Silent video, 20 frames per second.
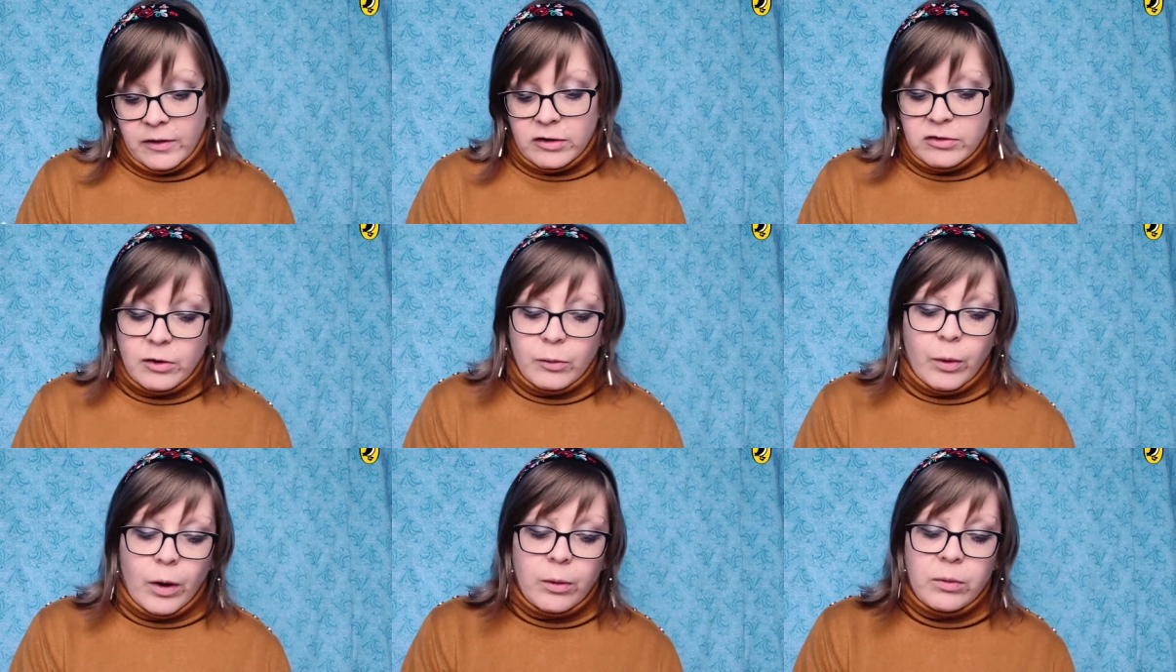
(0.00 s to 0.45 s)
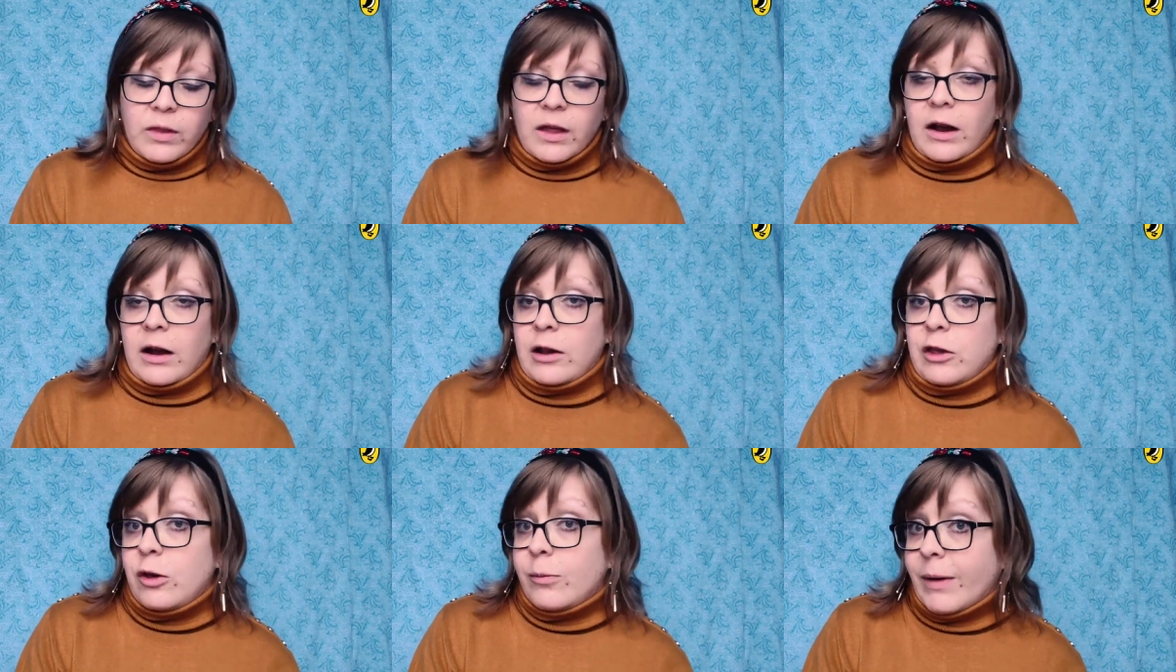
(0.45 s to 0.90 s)
There's a quote
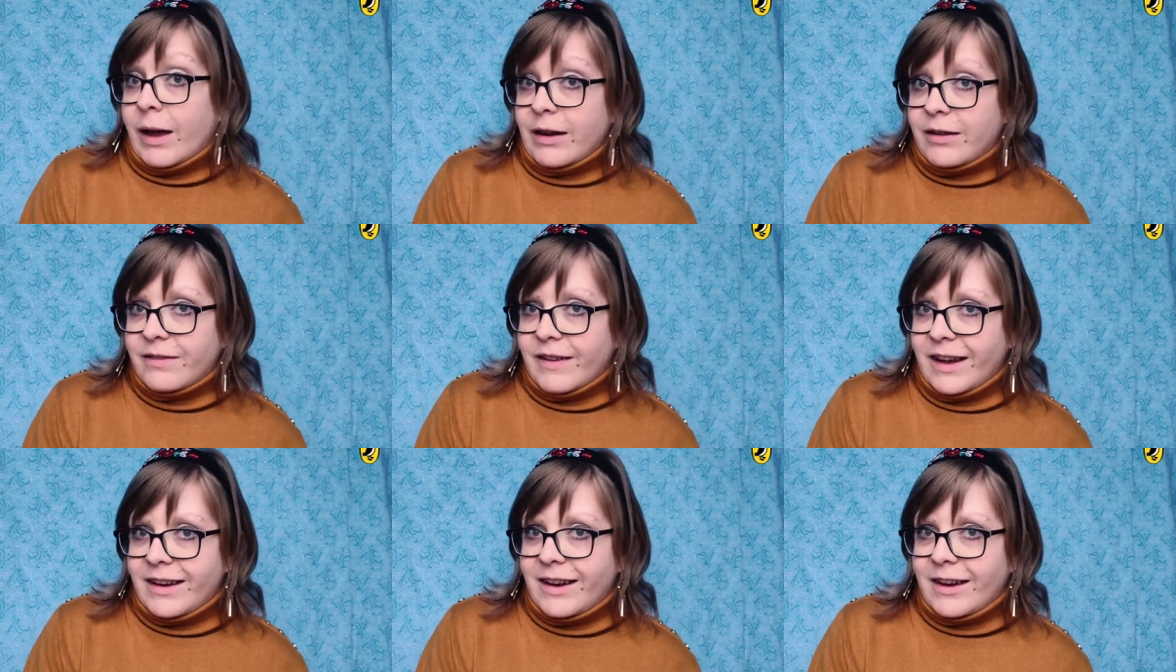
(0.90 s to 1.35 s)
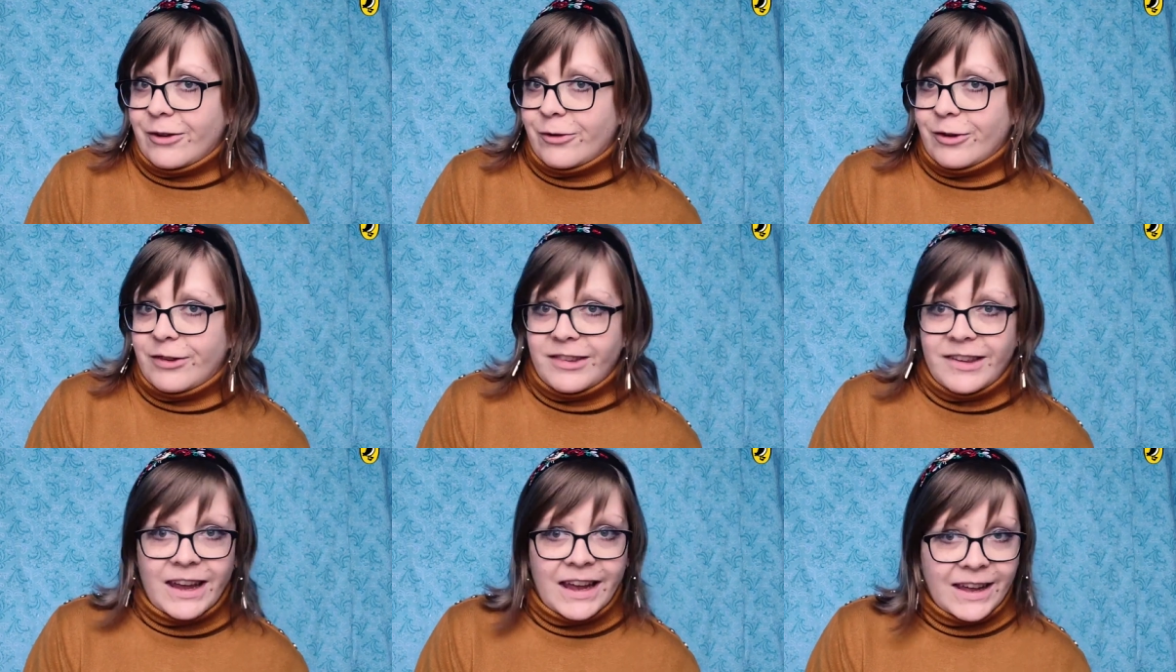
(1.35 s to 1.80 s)
there you might find
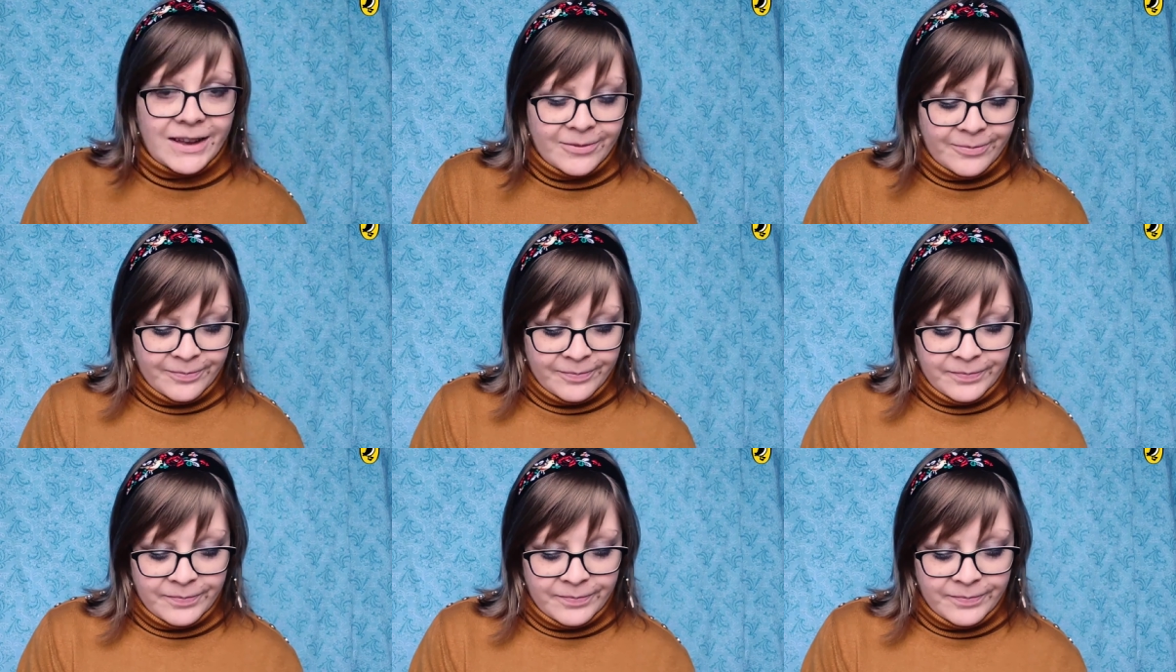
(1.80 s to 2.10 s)
interesting.